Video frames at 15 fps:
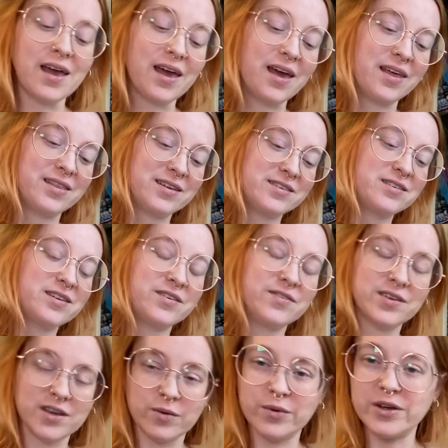and this is, I
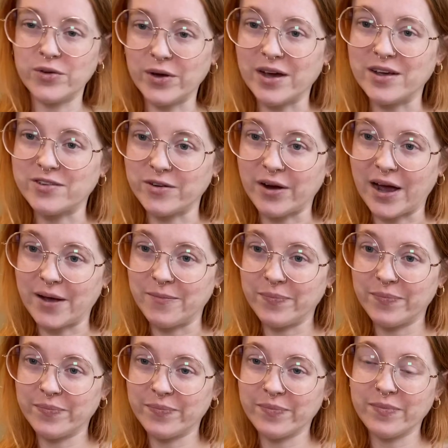feel like, where you guys are
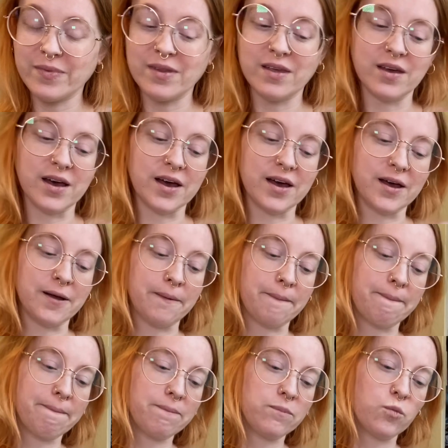at.